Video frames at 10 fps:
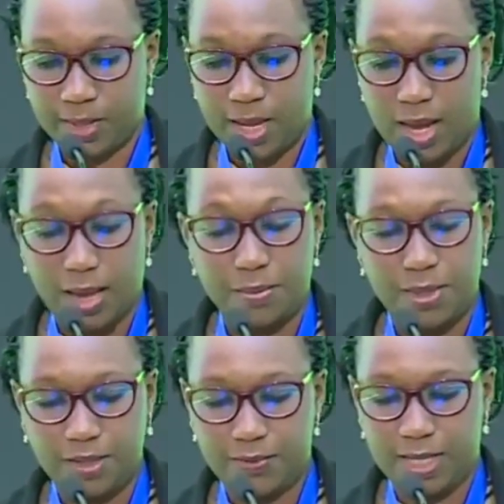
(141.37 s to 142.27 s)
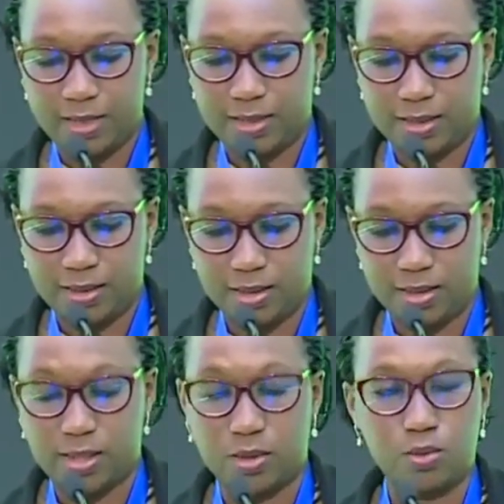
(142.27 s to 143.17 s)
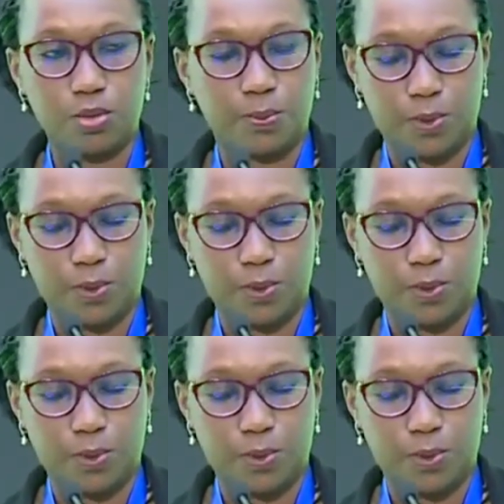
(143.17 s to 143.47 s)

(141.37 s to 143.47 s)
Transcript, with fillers: I believe that it's a good